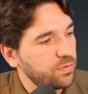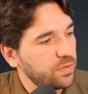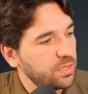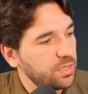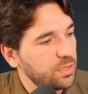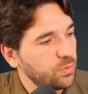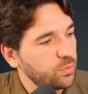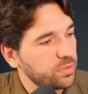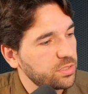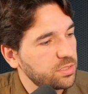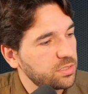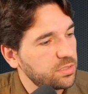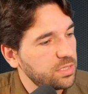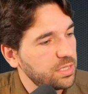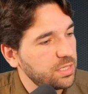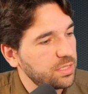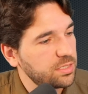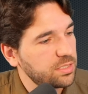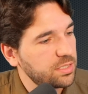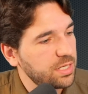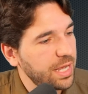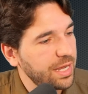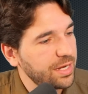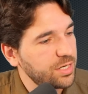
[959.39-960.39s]
he will seek
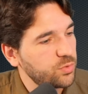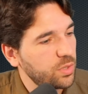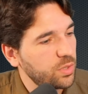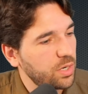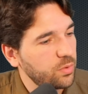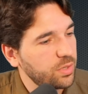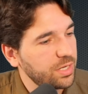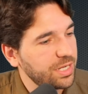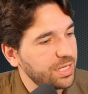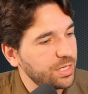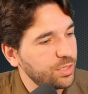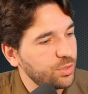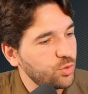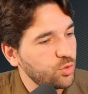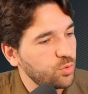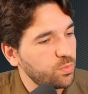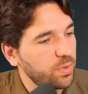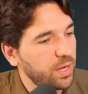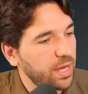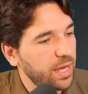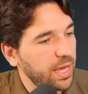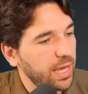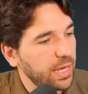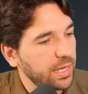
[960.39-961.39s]
sanctuary in
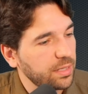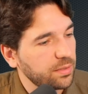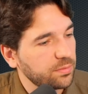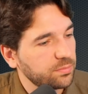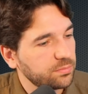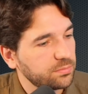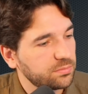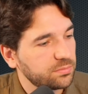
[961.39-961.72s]
Dubai.